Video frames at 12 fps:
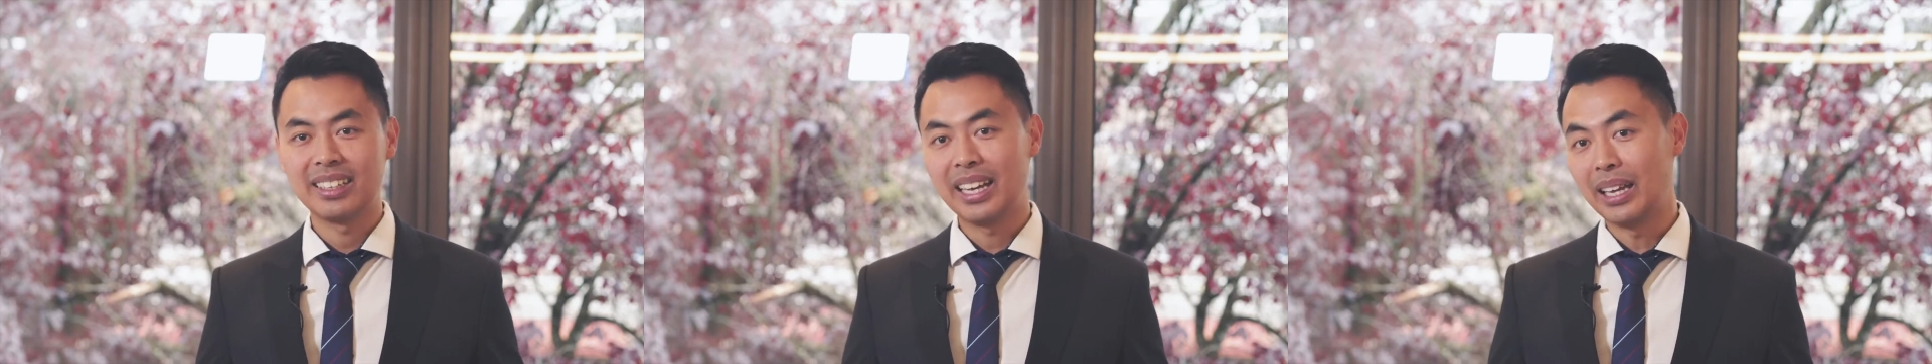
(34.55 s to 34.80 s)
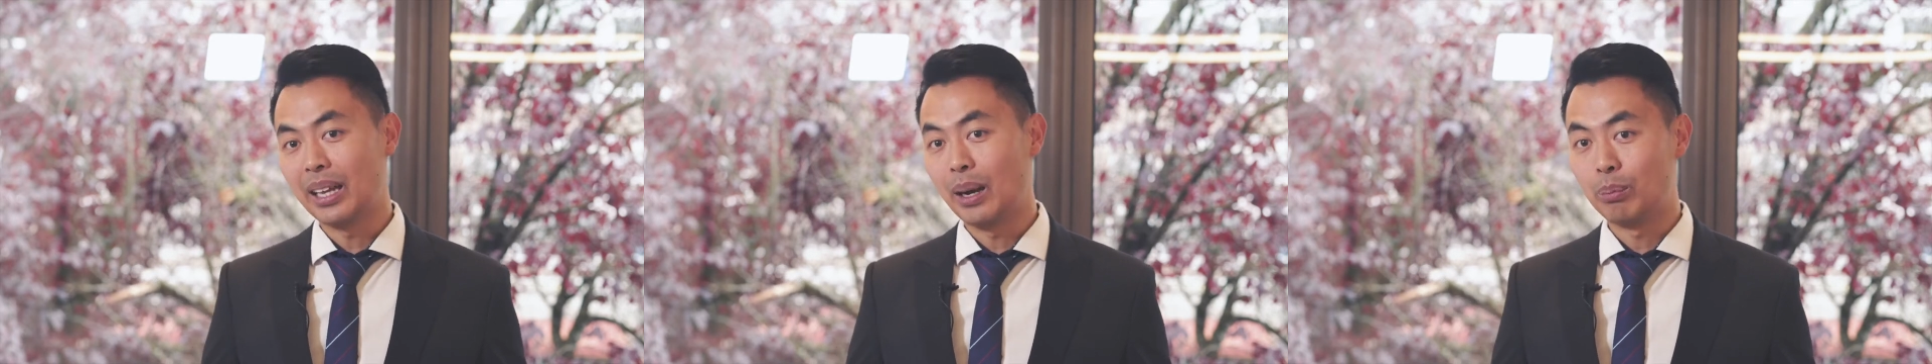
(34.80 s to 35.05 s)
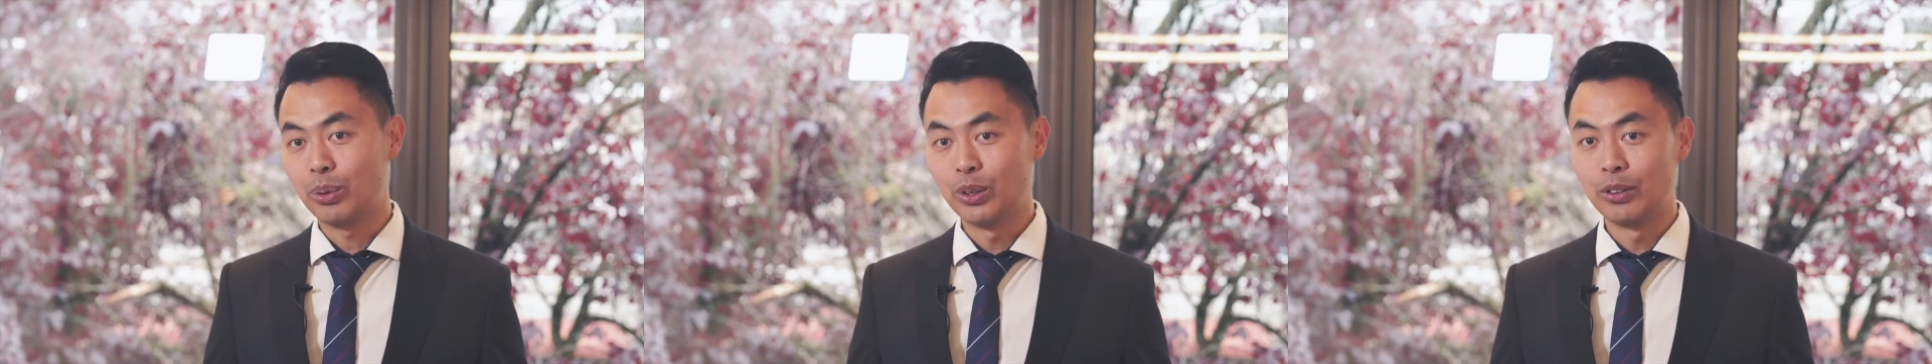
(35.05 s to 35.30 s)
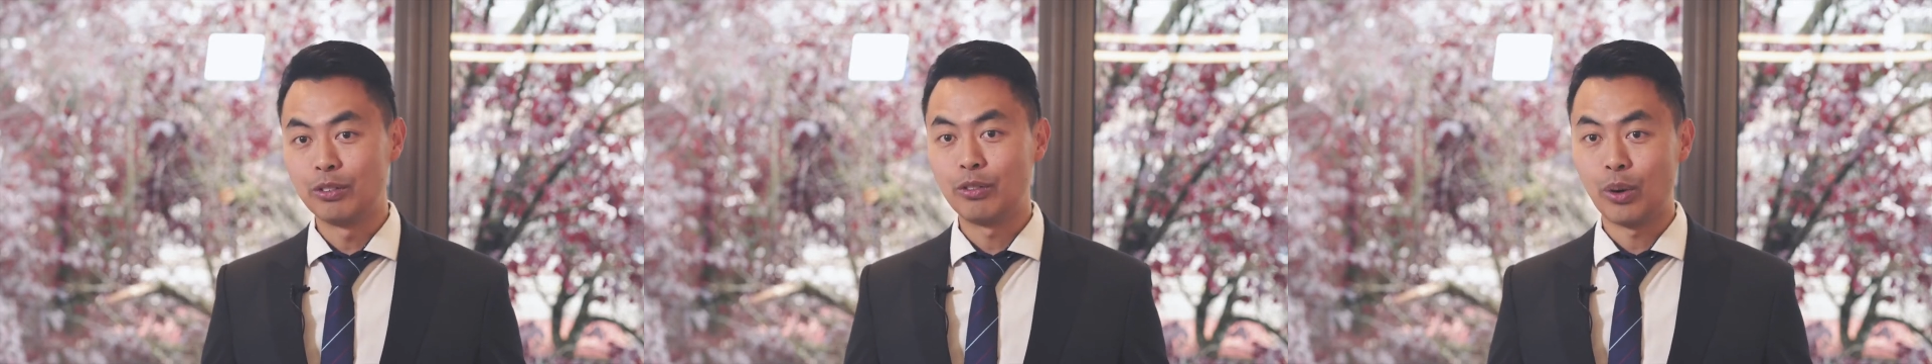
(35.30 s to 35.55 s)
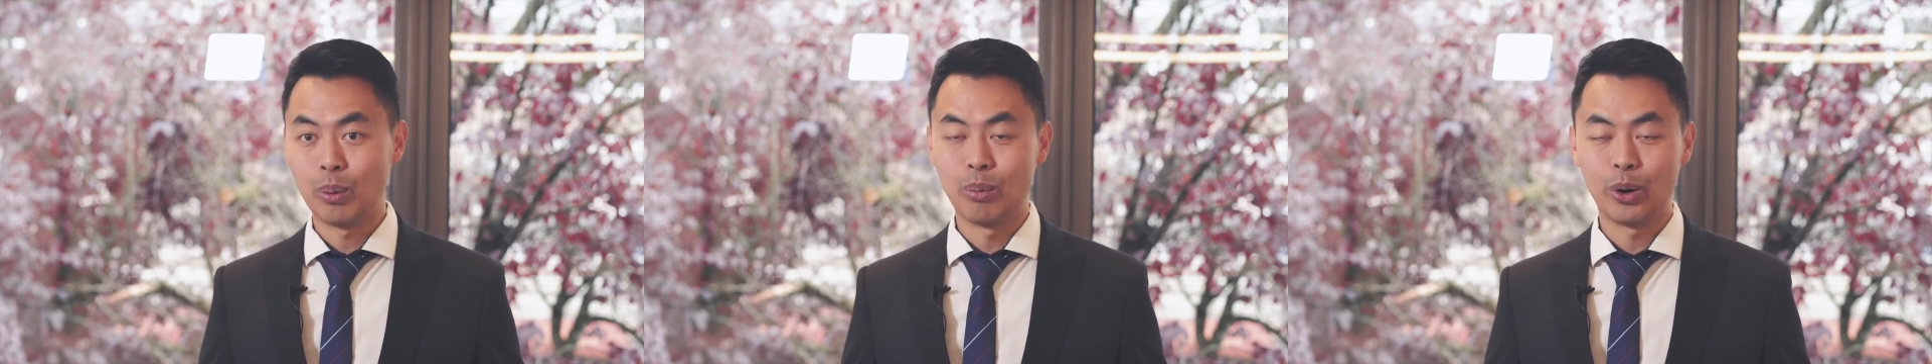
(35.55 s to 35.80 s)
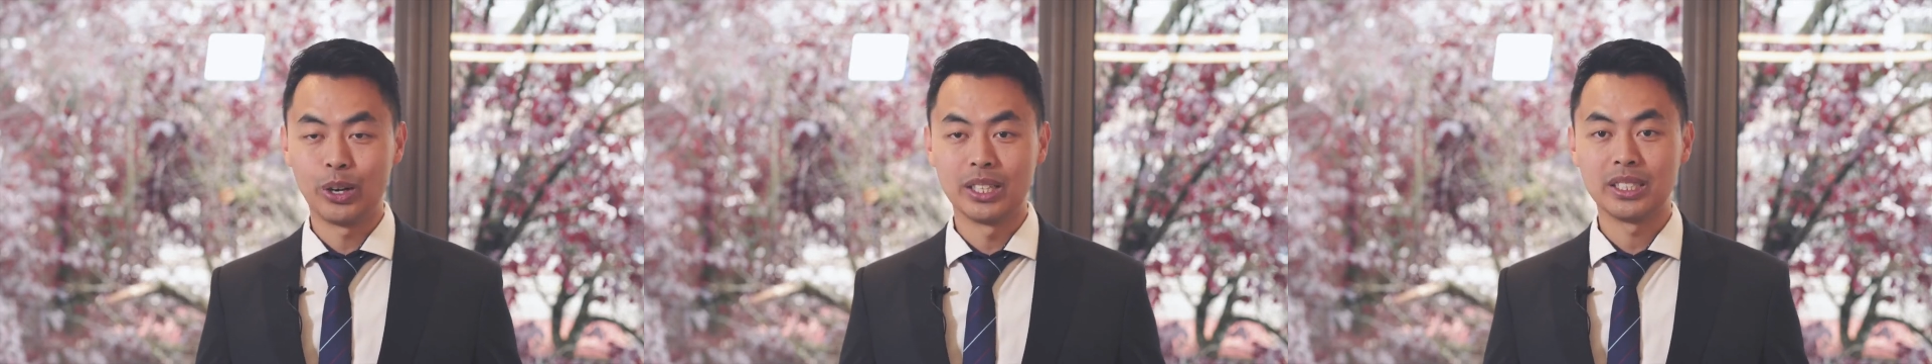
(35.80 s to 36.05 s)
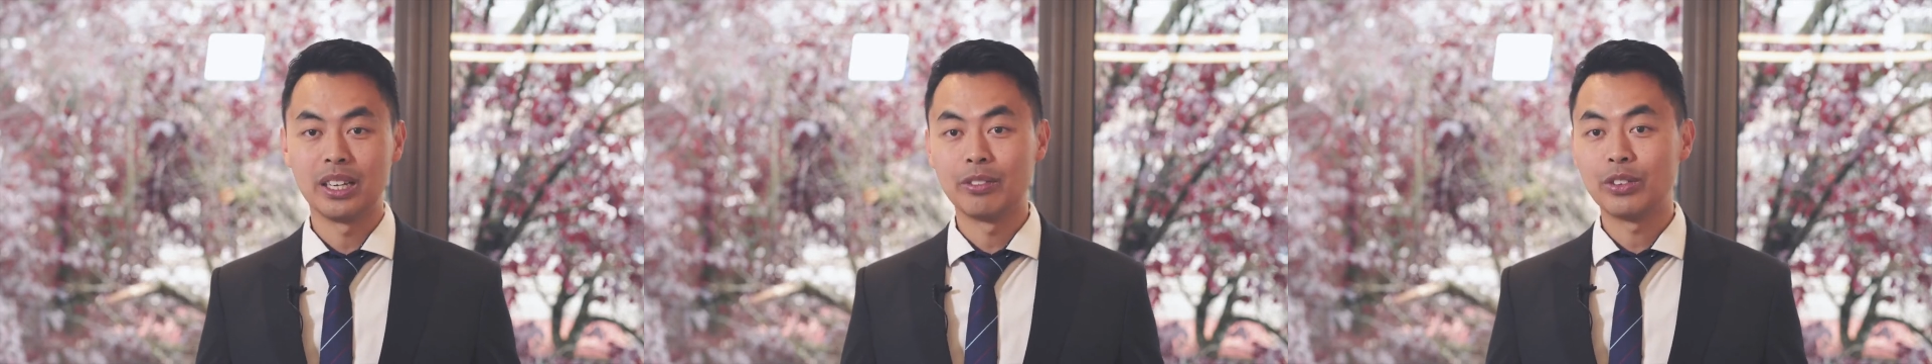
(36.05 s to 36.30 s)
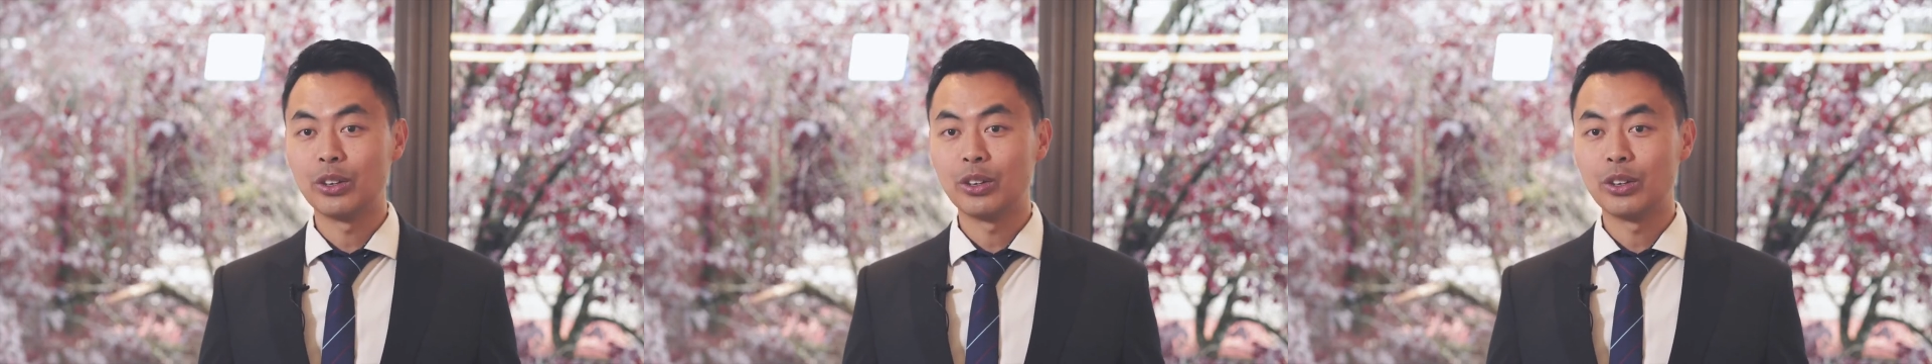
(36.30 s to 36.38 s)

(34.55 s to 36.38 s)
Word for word: get approved for a mortgage if